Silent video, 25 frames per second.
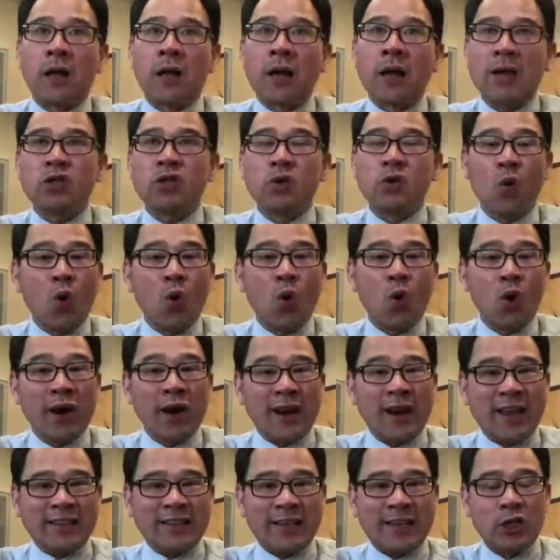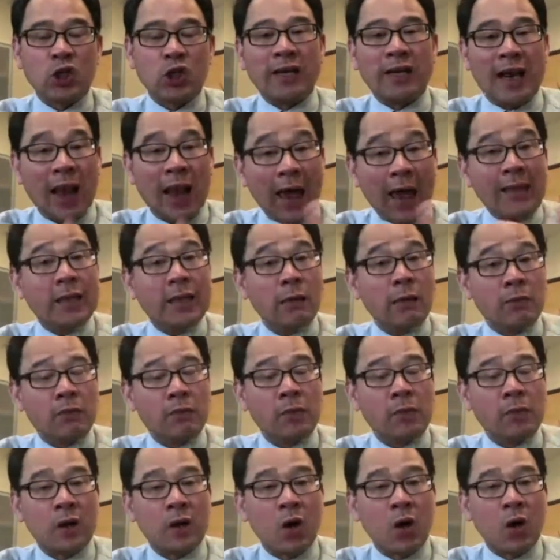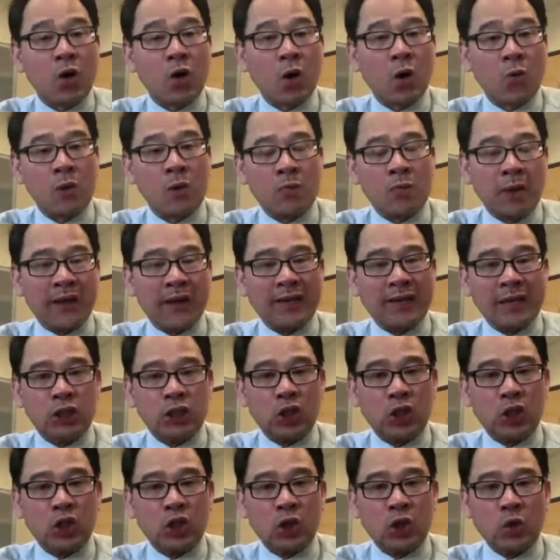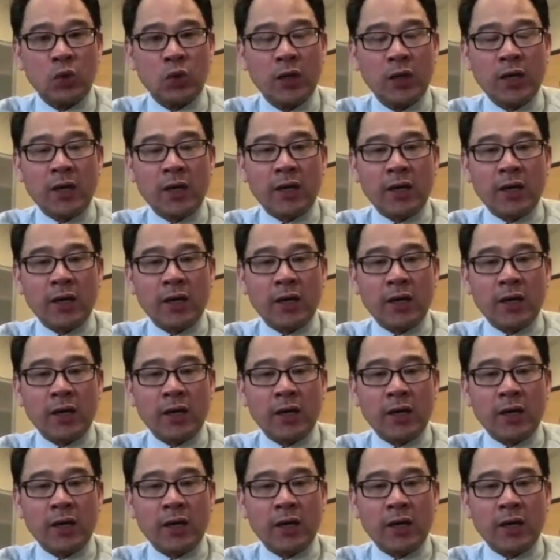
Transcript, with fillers: collection organization like the Oklahoma Blood Institute